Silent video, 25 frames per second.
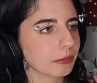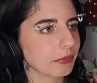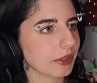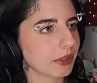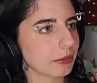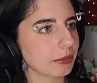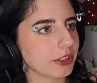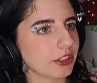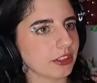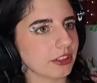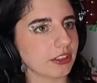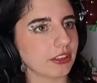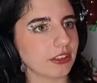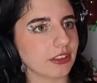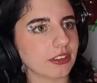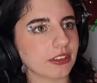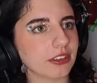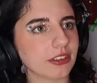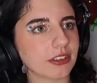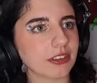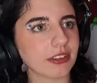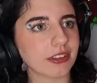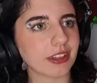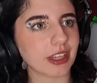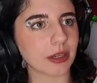
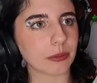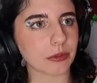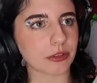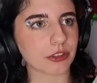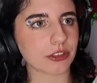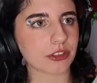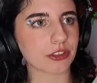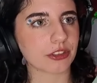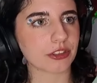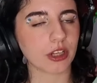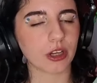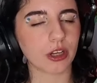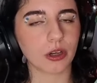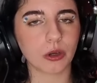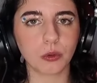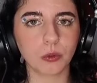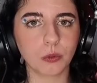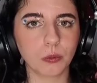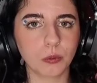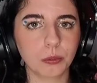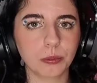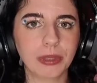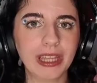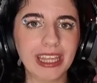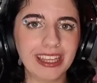Maybe that was the
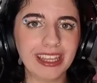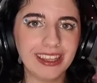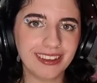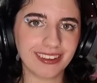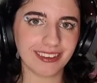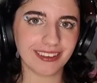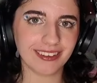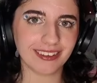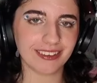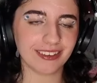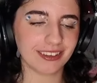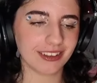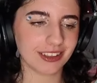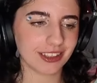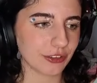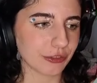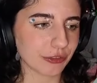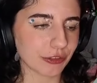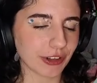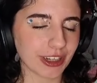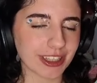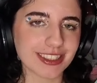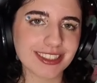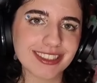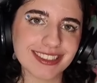whole pitting the
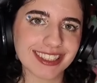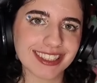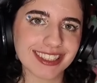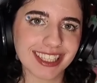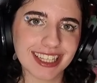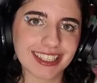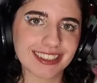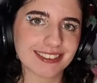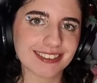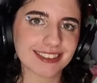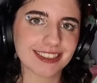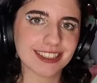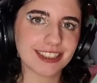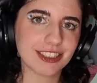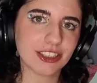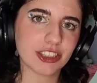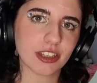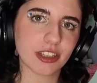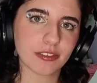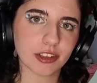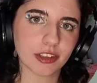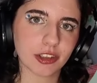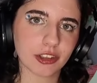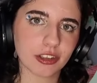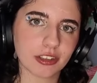friends against
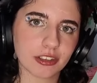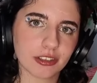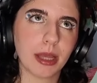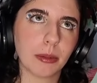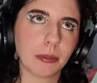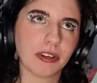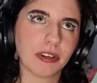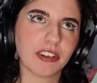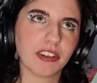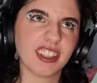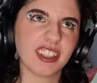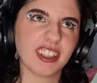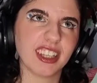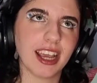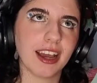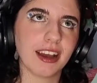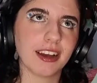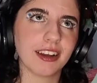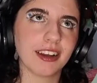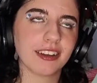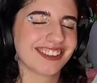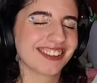each other, Emma and Nat.